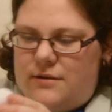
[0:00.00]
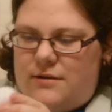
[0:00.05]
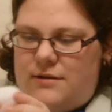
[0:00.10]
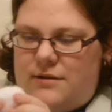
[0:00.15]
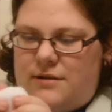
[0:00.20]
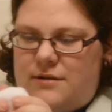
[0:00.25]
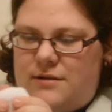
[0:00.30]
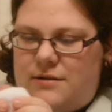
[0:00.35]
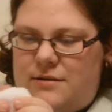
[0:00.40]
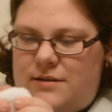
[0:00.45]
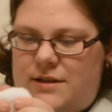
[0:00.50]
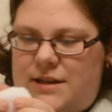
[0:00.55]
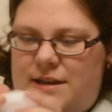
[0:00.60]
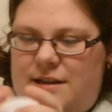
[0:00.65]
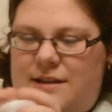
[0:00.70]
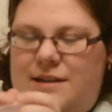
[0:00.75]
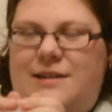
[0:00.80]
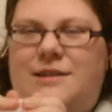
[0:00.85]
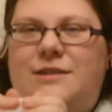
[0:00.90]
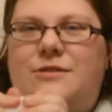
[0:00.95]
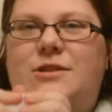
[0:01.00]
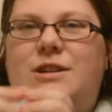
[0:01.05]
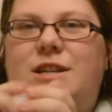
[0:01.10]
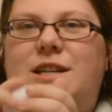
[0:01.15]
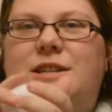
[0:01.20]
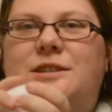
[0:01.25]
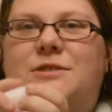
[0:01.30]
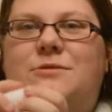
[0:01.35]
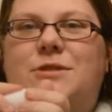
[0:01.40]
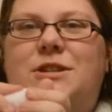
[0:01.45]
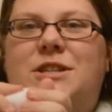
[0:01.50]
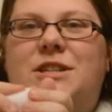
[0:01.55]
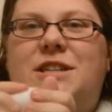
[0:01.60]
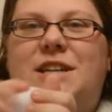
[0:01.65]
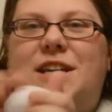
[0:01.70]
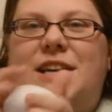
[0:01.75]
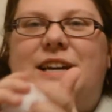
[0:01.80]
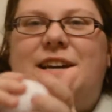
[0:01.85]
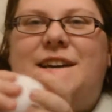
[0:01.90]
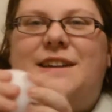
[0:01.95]
Oh, they're literally
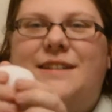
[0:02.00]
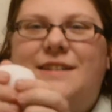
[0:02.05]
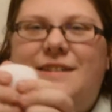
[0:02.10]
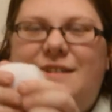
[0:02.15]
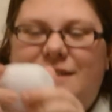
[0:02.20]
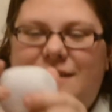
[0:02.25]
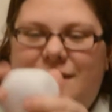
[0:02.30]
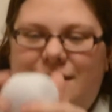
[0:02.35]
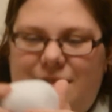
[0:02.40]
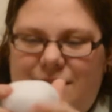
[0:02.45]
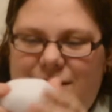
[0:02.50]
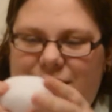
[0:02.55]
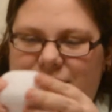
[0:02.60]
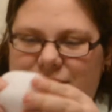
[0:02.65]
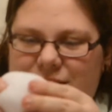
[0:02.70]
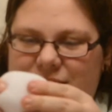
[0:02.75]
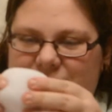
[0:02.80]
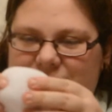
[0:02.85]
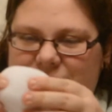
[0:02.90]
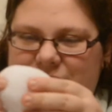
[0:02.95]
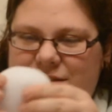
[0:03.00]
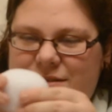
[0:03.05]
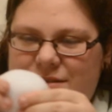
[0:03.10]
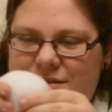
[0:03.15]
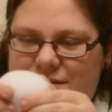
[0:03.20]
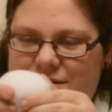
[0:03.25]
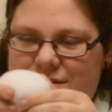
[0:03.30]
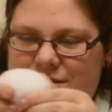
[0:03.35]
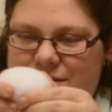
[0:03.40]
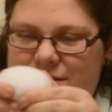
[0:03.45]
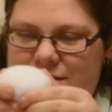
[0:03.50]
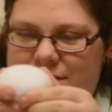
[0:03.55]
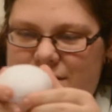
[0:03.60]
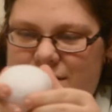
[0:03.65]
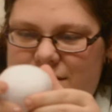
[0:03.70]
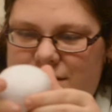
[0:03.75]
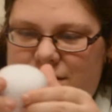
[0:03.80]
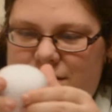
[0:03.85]
squishy. Oh, they're cool.